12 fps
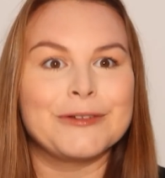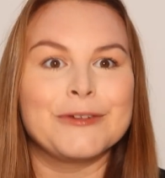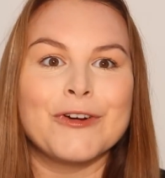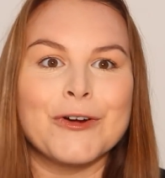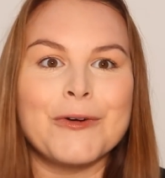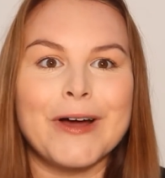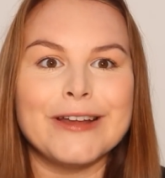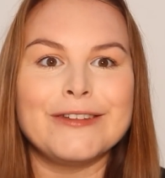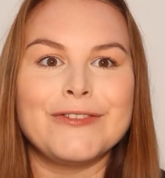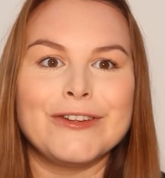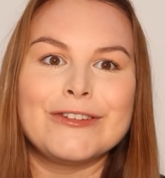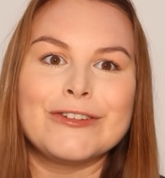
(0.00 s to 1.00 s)
We've got quite a
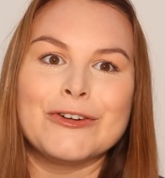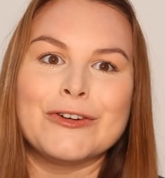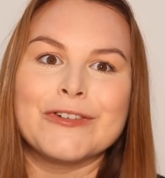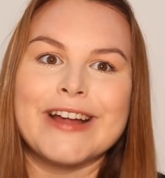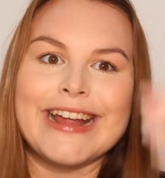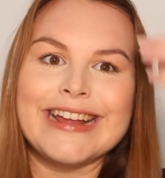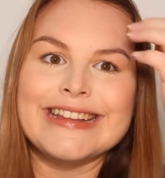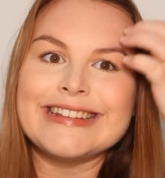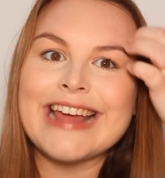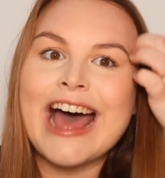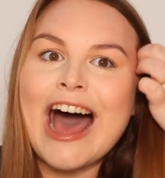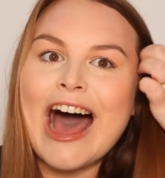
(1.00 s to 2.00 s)
few stories,
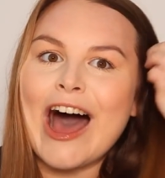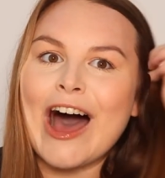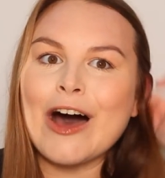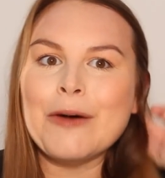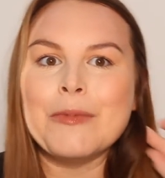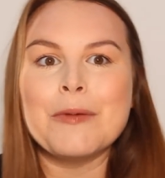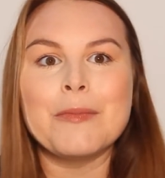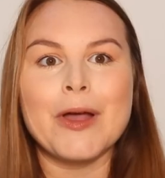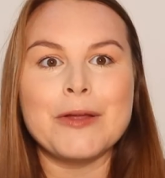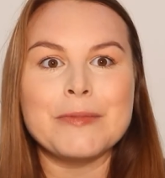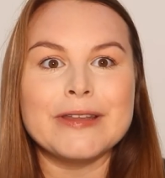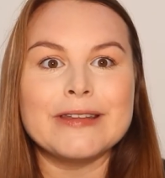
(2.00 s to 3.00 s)

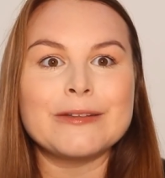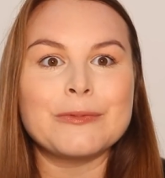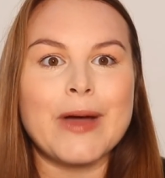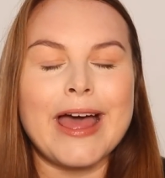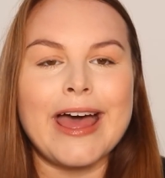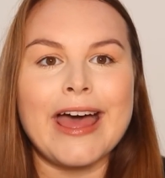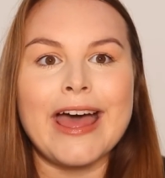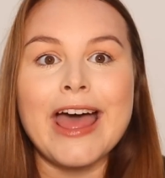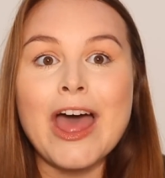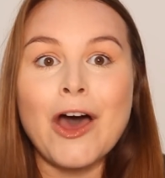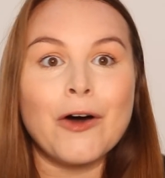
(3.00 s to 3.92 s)
moments where